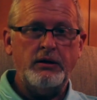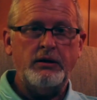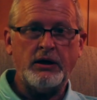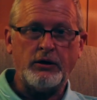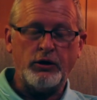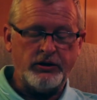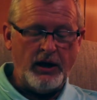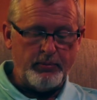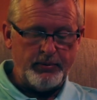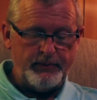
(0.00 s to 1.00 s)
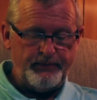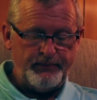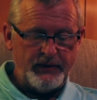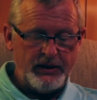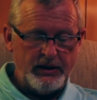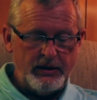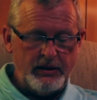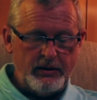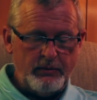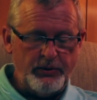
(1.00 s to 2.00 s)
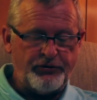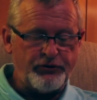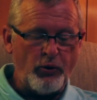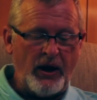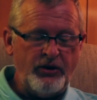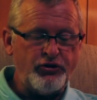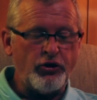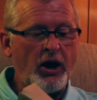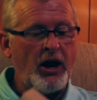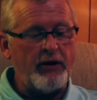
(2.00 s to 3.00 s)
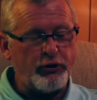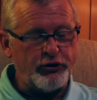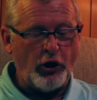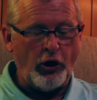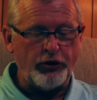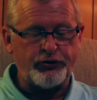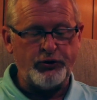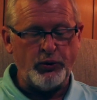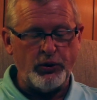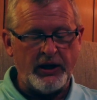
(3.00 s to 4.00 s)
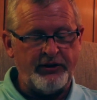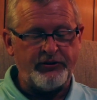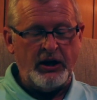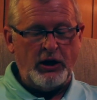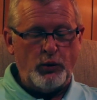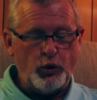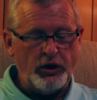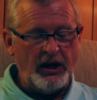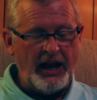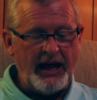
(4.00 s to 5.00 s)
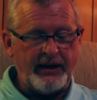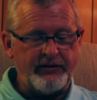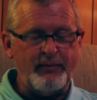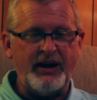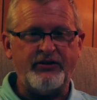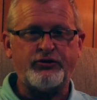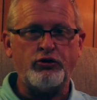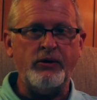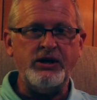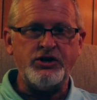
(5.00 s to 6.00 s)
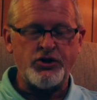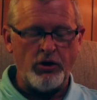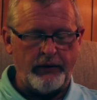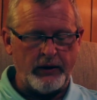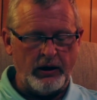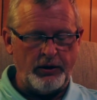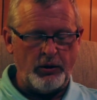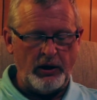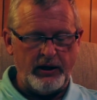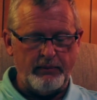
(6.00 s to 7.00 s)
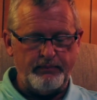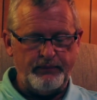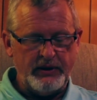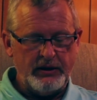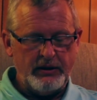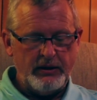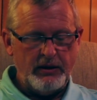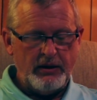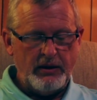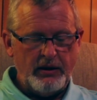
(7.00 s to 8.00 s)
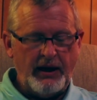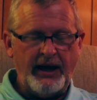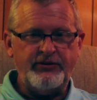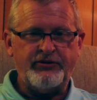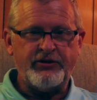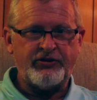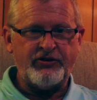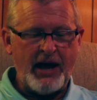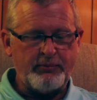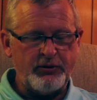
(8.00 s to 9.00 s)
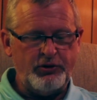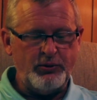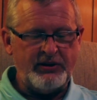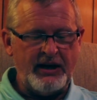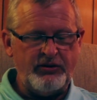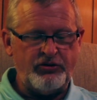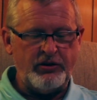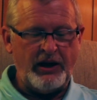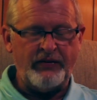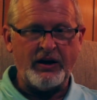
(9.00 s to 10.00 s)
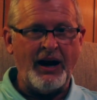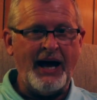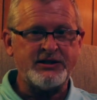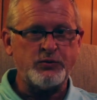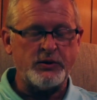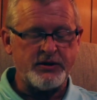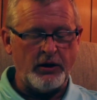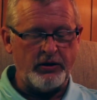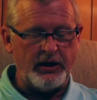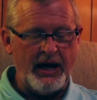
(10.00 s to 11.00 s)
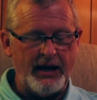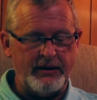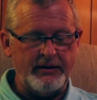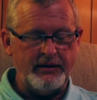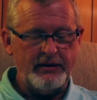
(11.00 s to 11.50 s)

Nick looked up. Mrs. Granger got off her tall stool, and its wooden legs made a screech on the linoleum. Heads snapped to attention, and the class was alert again.